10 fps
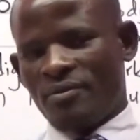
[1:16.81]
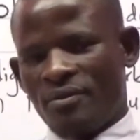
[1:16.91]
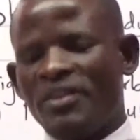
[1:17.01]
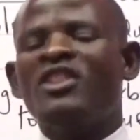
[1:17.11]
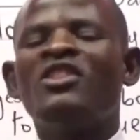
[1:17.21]

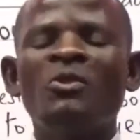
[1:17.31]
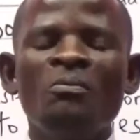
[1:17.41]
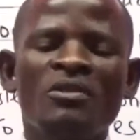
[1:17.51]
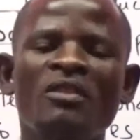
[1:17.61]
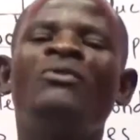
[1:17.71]
The
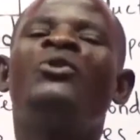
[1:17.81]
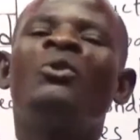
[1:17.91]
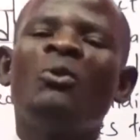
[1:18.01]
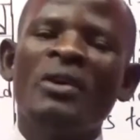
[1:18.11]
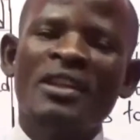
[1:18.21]
tubes through
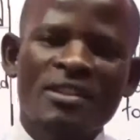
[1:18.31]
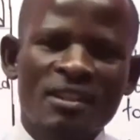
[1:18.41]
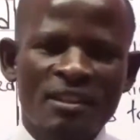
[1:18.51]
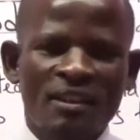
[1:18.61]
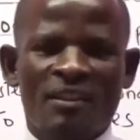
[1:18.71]
which
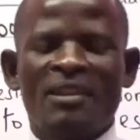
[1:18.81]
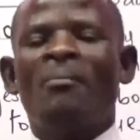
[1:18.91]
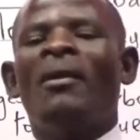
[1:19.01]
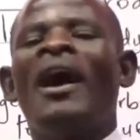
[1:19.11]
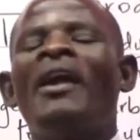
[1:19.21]
the
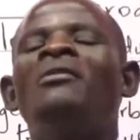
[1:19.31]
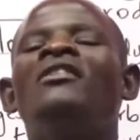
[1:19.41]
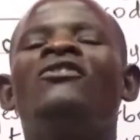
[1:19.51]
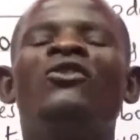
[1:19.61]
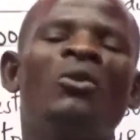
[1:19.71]
blood will
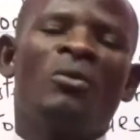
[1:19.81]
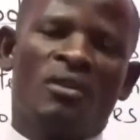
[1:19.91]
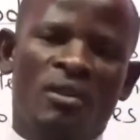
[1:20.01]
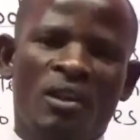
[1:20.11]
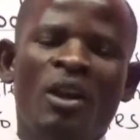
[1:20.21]
flow.
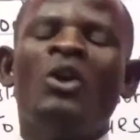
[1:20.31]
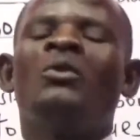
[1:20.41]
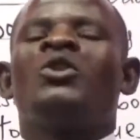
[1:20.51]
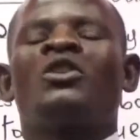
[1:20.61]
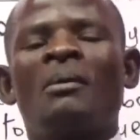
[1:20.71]
We
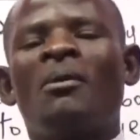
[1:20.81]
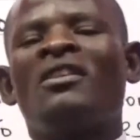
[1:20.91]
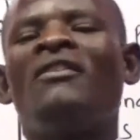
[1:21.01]
talked about the